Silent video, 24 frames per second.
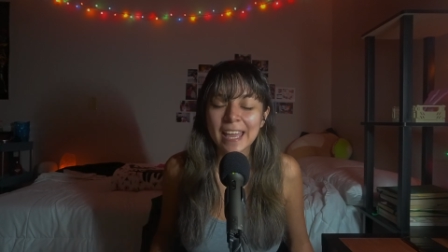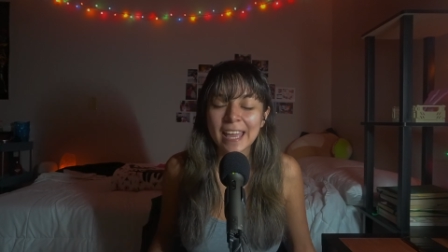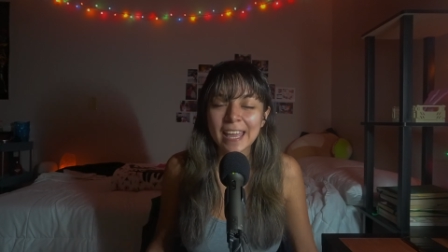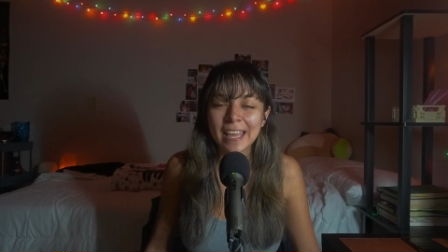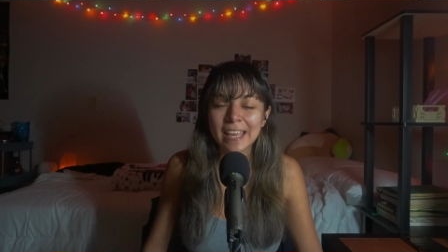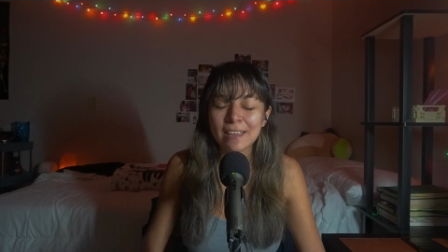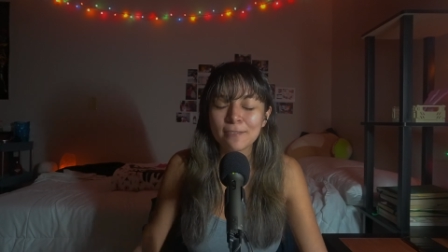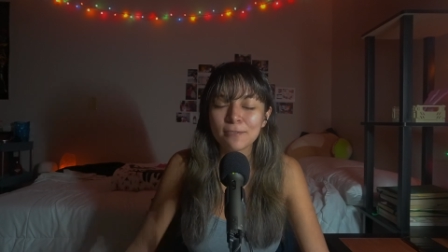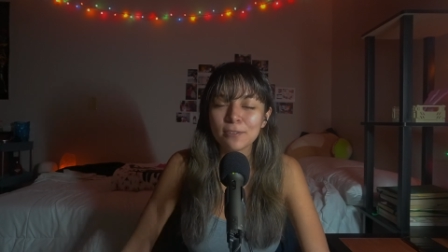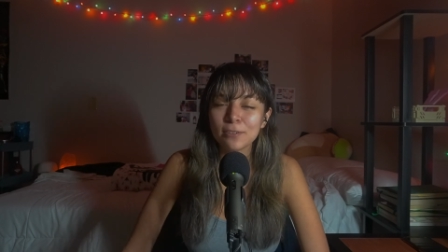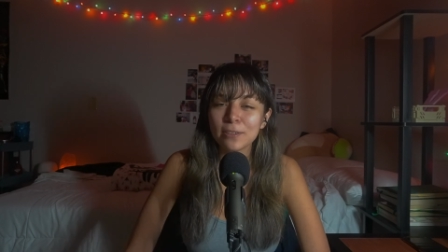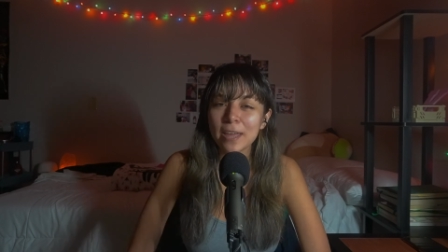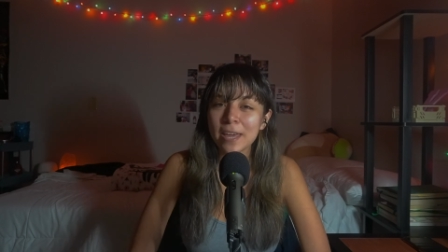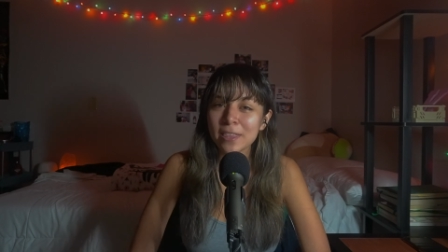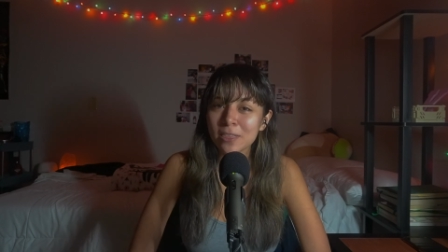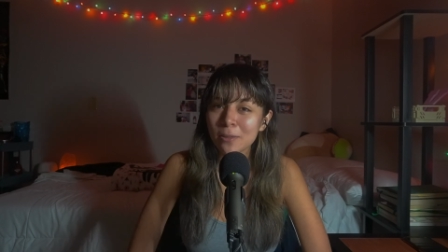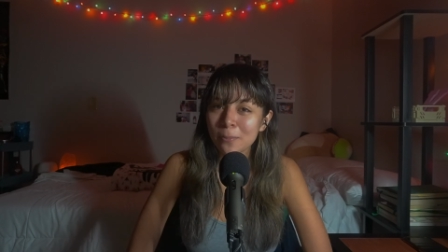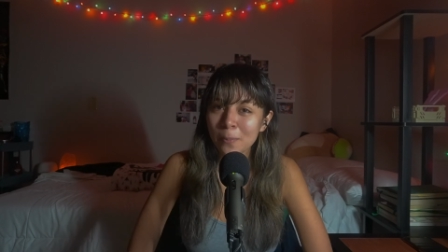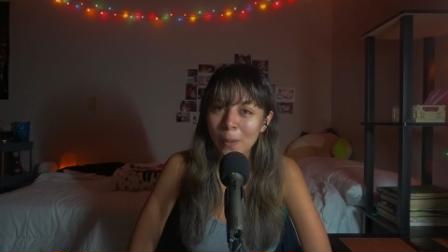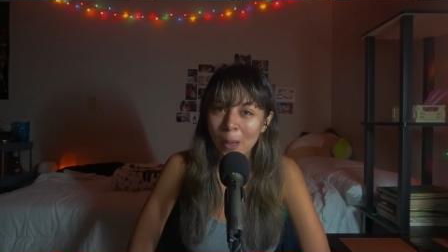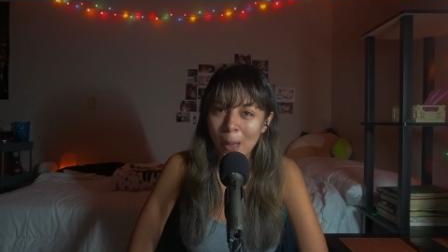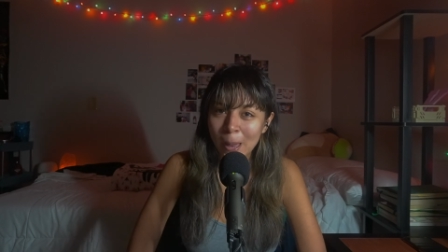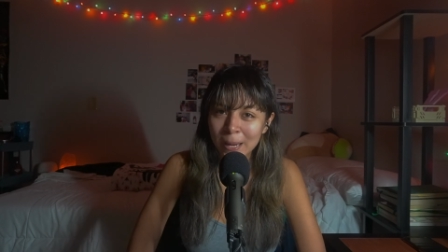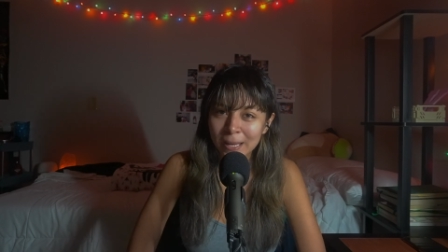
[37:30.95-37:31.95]
If you like the
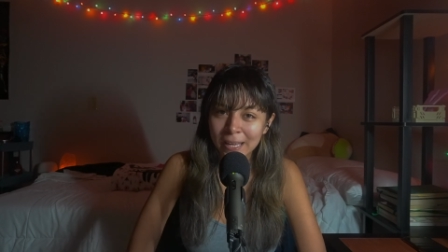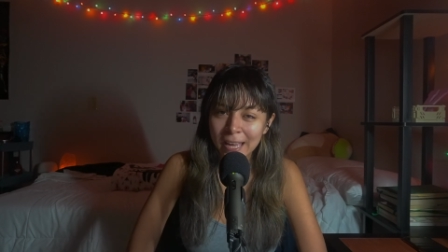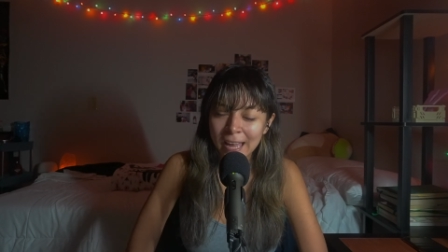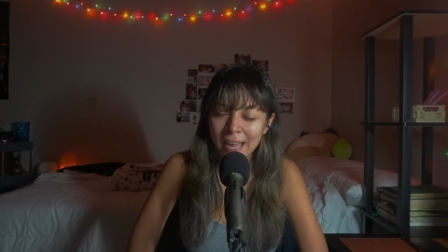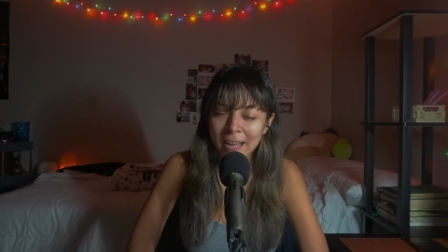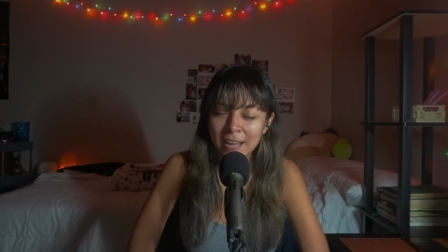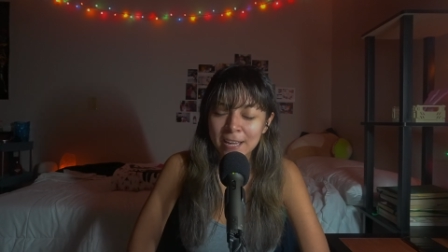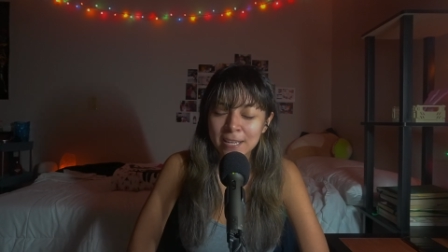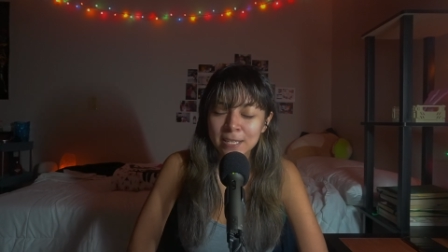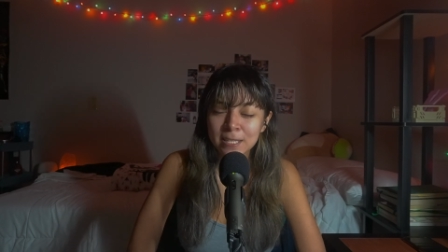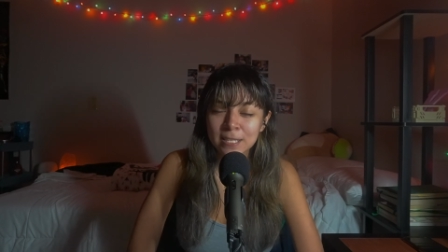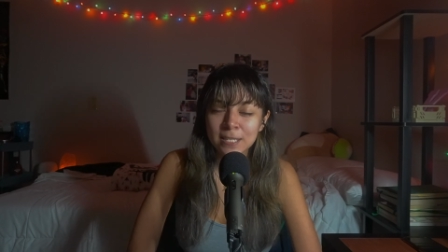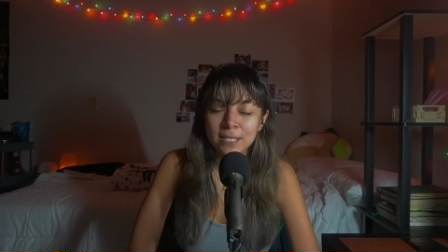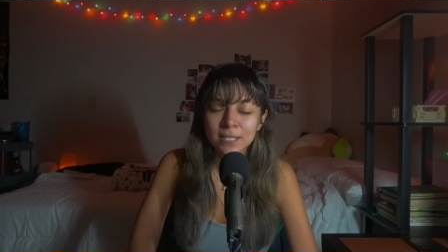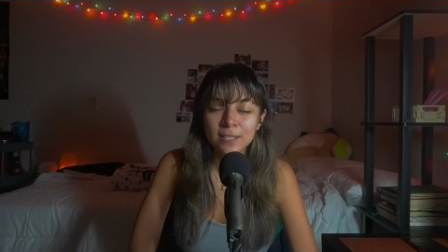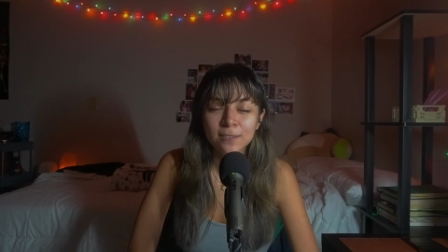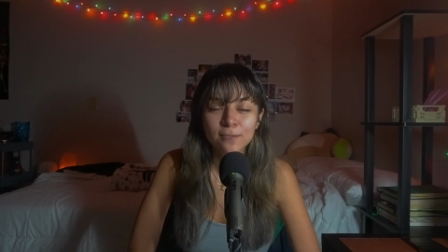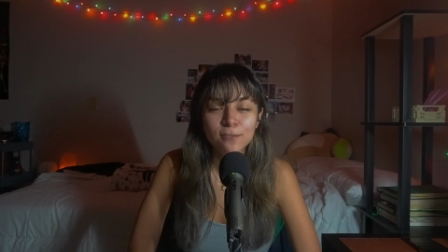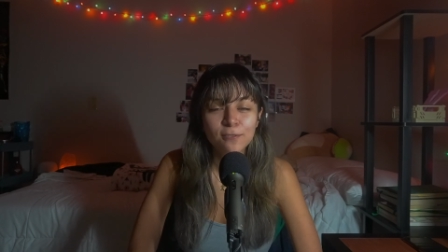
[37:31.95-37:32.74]
podcast,